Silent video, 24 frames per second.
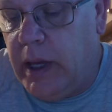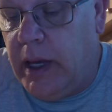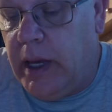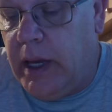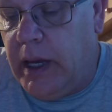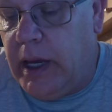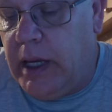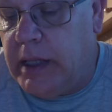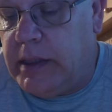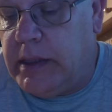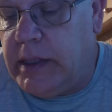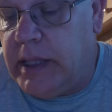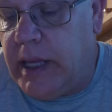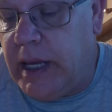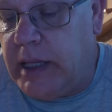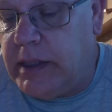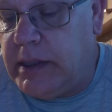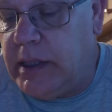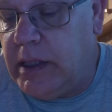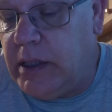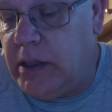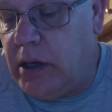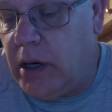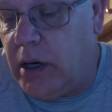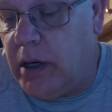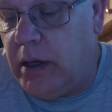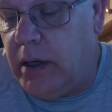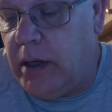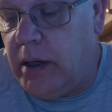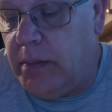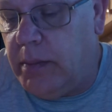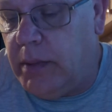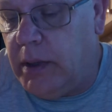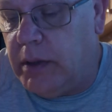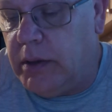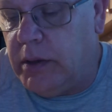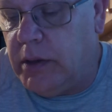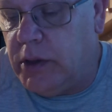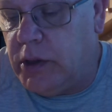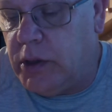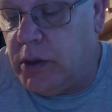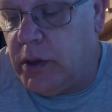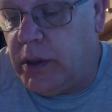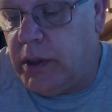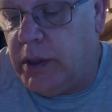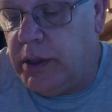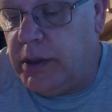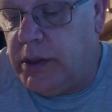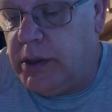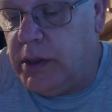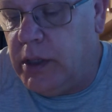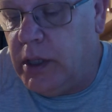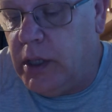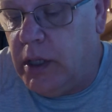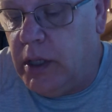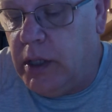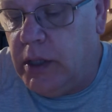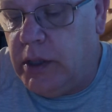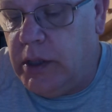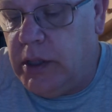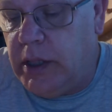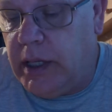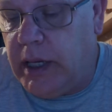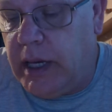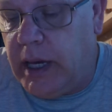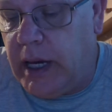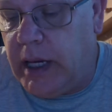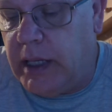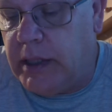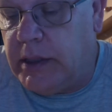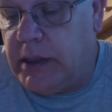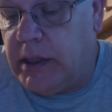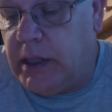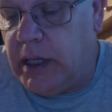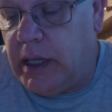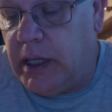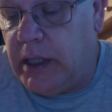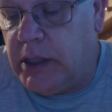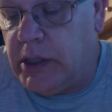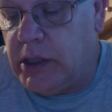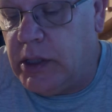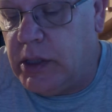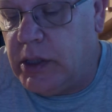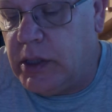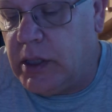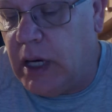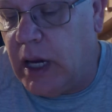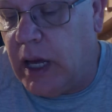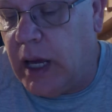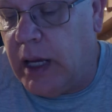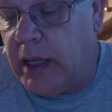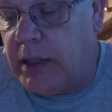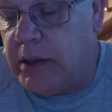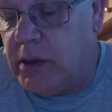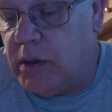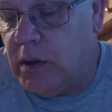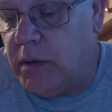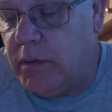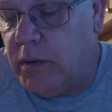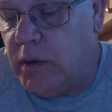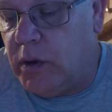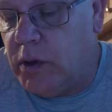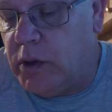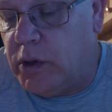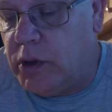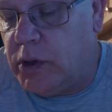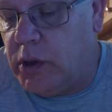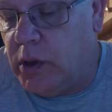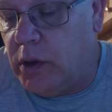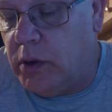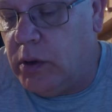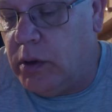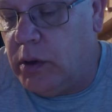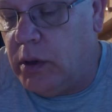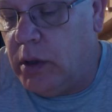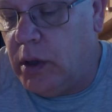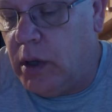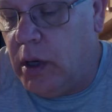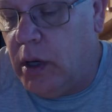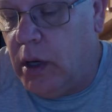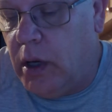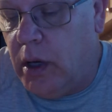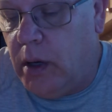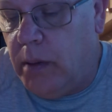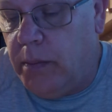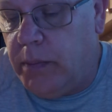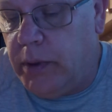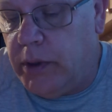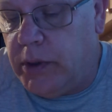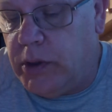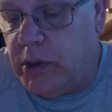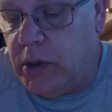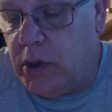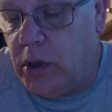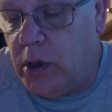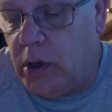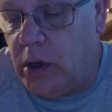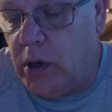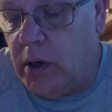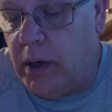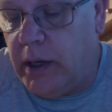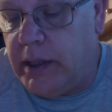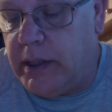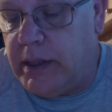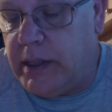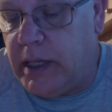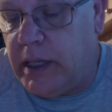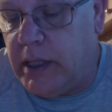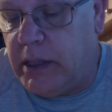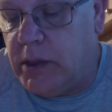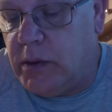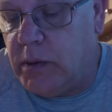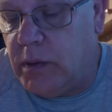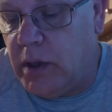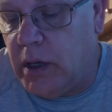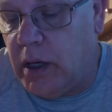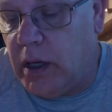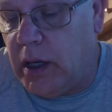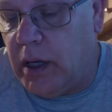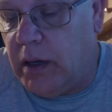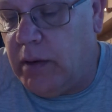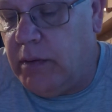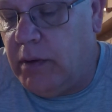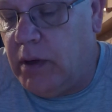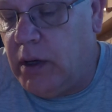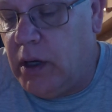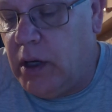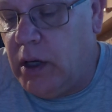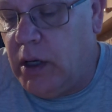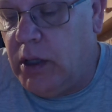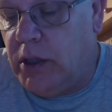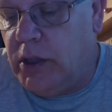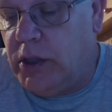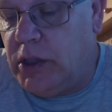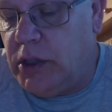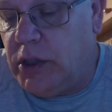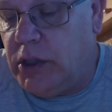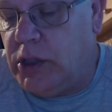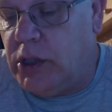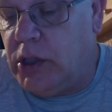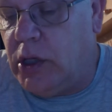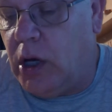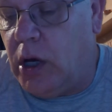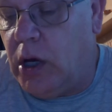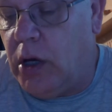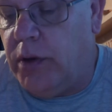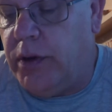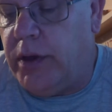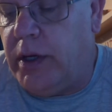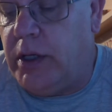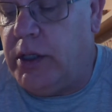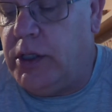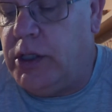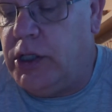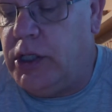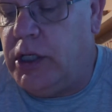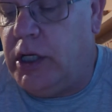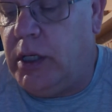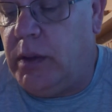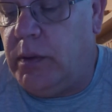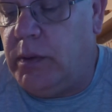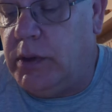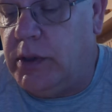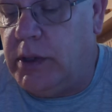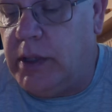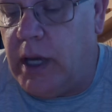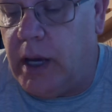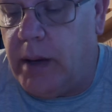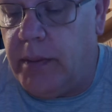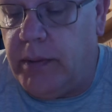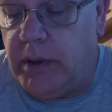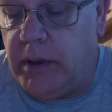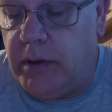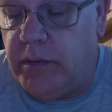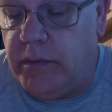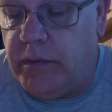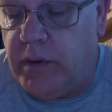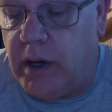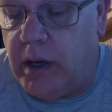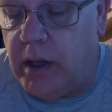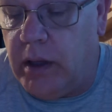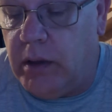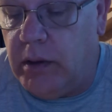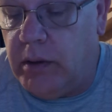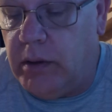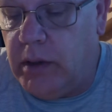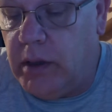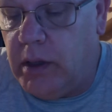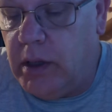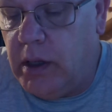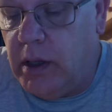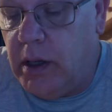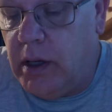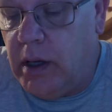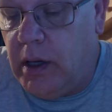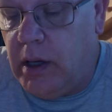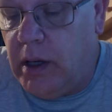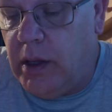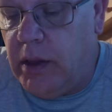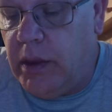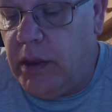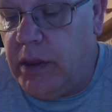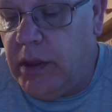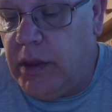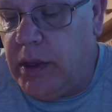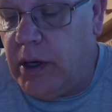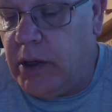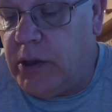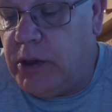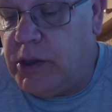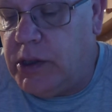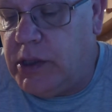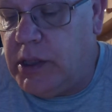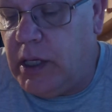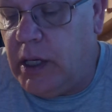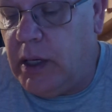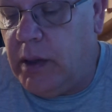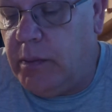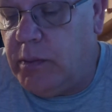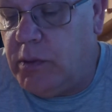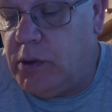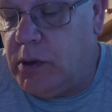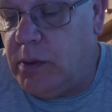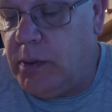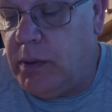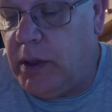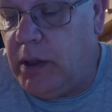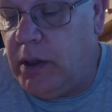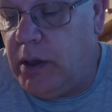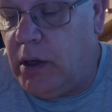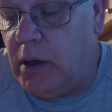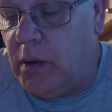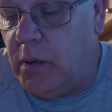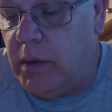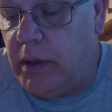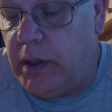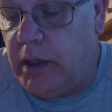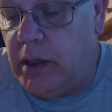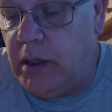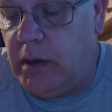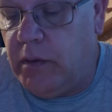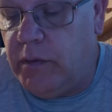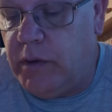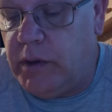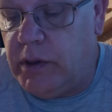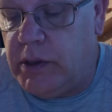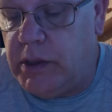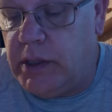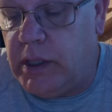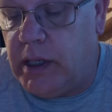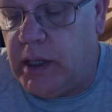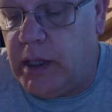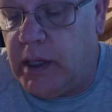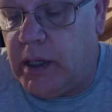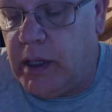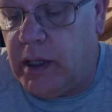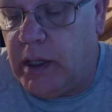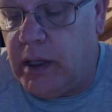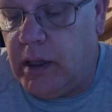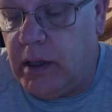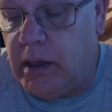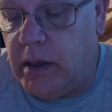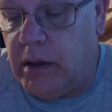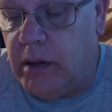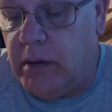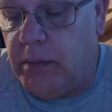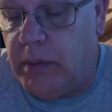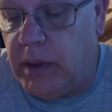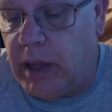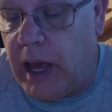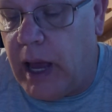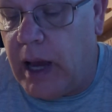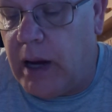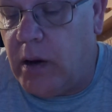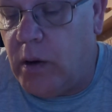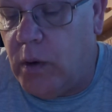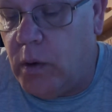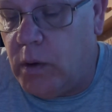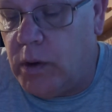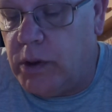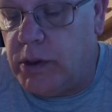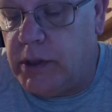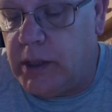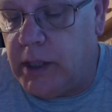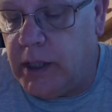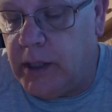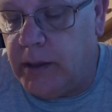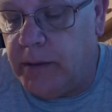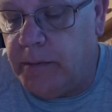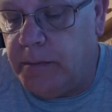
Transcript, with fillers: As Nancy darted among the trees, she cast an anxious glance over her shoulder, but to her intense relief, she saw that she was not being followed. There seemed to be no one in the vicinity of the Black Horse Inn.